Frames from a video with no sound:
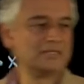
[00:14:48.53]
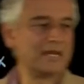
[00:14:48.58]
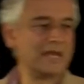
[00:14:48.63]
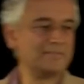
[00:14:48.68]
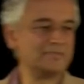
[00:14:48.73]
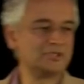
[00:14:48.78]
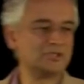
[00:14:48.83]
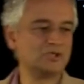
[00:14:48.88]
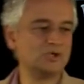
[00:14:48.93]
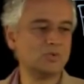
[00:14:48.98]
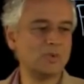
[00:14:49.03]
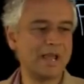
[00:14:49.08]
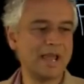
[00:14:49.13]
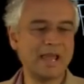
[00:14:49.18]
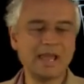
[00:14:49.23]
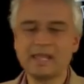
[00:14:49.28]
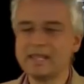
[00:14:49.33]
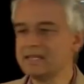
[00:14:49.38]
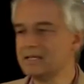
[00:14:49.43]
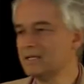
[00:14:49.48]
times
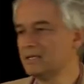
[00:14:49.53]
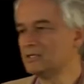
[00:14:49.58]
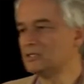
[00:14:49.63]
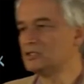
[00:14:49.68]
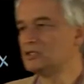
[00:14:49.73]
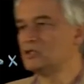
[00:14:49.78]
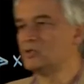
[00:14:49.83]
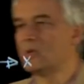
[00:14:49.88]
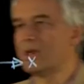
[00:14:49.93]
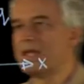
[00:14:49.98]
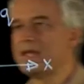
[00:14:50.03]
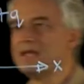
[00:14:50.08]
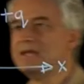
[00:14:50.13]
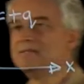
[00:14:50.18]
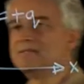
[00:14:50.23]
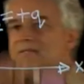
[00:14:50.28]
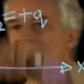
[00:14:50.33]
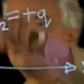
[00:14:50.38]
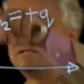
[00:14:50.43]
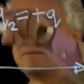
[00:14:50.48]
2a.
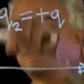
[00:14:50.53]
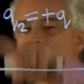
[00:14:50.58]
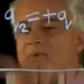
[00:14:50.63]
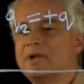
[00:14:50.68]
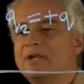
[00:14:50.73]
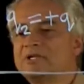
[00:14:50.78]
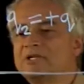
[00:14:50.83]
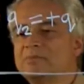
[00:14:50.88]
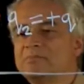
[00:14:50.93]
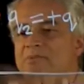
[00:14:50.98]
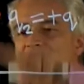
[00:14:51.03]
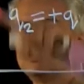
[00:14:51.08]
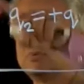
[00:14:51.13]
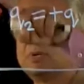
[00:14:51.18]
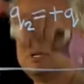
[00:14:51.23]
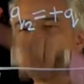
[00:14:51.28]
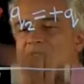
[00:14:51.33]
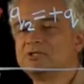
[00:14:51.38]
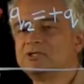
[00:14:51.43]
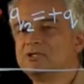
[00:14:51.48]
2a is the separation
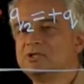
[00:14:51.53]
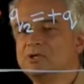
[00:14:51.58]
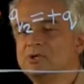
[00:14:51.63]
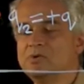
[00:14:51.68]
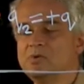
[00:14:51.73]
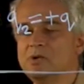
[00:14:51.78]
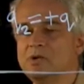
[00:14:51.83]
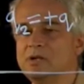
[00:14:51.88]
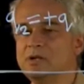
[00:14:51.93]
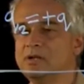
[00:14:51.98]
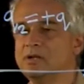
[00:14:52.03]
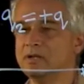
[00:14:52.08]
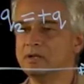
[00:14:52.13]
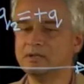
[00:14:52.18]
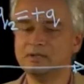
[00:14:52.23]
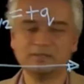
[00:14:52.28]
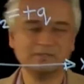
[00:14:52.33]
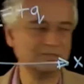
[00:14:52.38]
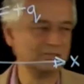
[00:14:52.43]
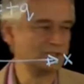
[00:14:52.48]
between the two
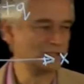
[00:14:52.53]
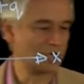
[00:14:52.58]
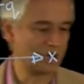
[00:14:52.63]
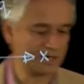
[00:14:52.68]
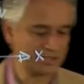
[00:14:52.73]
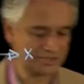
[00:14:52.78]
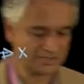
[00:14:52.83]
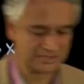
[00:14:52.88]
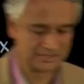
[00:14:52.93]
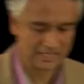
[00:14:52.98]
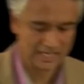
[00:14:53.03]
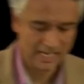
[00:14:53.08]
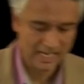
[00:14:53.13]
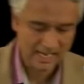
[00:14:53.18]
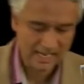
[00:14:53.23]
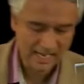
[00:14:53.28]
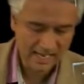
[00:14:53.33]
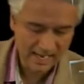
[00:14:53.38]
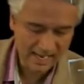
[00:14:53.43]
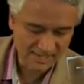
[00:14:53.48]
charges.
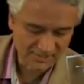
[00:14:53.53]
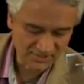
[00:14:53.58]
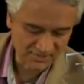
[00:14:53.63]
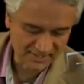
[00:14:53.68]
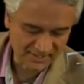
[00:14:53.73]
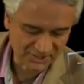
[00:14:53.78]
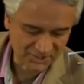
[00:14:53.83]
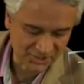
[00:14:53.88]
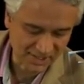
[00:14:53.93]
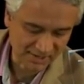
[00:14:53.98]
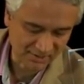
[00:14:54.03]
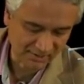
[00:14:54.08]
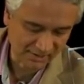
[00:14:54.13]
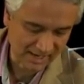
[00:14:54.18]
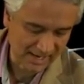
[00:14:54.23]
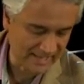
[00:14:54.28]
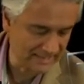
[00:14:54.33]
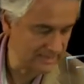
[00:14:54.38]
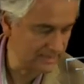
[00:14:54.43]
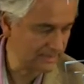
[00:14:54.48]
And so this
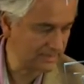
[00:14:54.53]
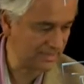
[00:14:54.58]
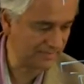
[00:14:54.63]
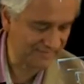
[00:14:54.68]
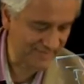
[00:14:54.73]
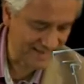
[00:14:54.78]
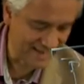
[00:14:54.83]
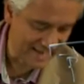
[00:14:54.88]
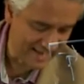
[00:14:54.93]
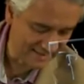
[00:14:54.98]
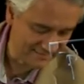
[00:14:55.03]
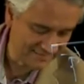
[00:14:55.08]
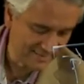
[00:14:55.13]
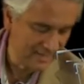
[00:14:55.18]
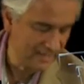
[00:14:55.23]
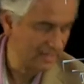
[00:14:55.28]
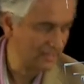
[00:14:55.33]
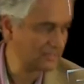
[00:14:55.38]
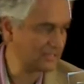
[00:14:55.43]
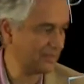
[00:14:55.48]
generalizes. If I have
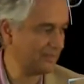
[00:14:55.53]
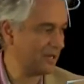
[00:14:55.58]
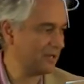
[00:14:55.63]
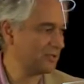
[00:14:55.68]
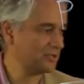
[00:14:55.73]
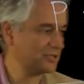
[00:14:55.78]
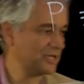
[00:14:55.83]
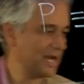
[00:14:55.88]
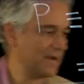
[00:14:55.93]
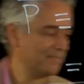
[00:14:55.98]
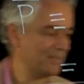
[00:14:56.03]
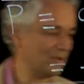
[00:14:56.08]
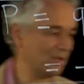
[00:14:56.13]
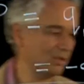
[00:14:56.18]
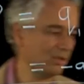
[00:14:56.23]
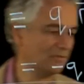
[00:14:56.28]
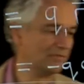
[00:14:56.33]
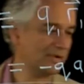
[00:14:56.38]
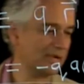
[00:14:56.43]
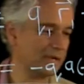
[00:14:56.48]
some other
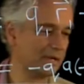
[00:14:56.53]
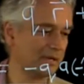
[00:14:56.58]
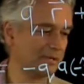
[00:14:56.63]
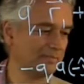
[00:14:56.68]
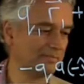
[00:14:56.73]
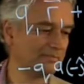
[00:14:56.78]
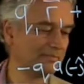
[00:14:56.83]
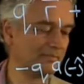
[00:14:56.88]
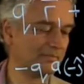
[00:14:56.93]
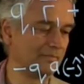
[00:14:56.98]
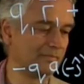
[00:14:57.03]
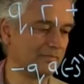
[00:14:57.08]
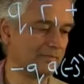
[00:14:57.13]
dipole over here,